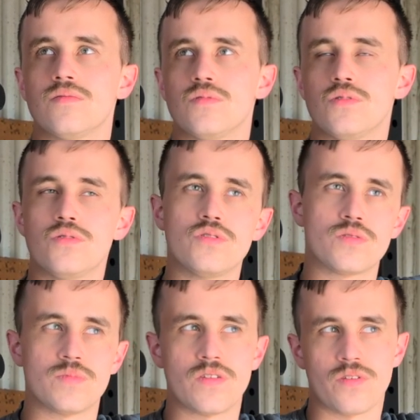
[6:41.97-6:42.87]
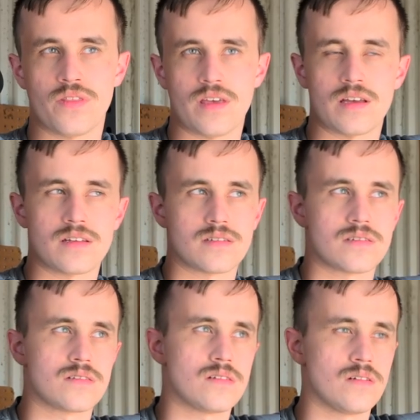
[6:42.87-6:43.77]
do some different
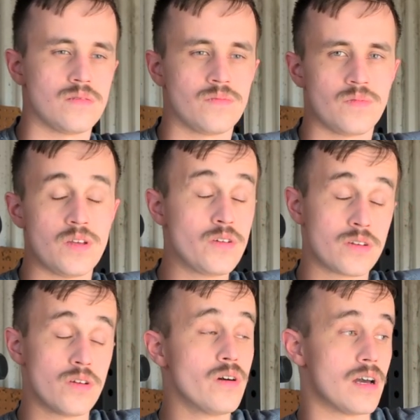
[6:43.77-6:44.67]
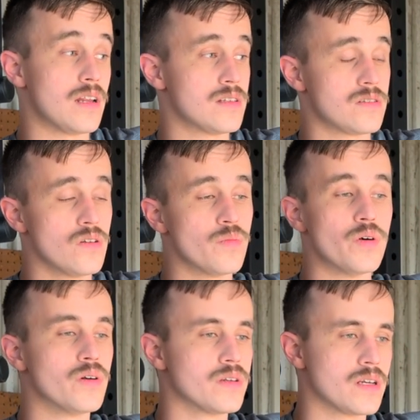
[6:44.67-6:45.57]
things to, you can do it, it's
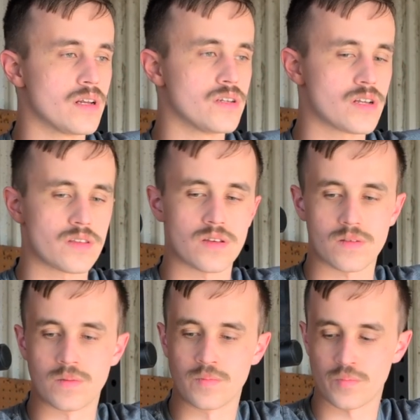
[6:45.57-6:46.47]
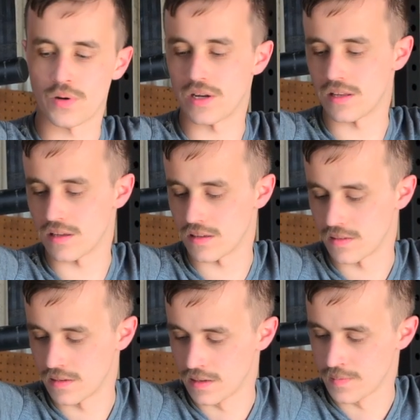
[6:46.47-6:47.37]
doable. You know, you just have to put in the
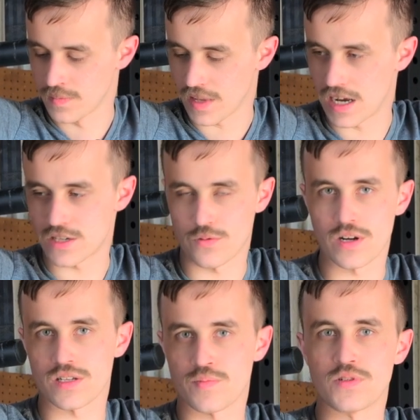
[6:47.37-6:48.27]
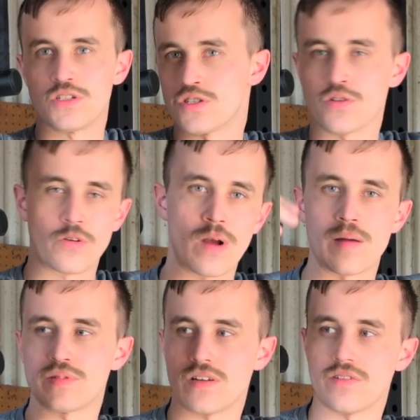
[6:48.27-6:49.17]
extra work as opposed to just doing
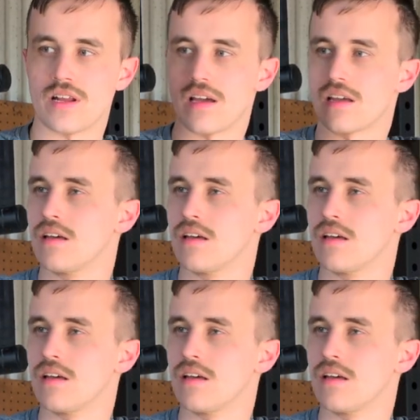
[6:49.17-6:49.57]
reps every day.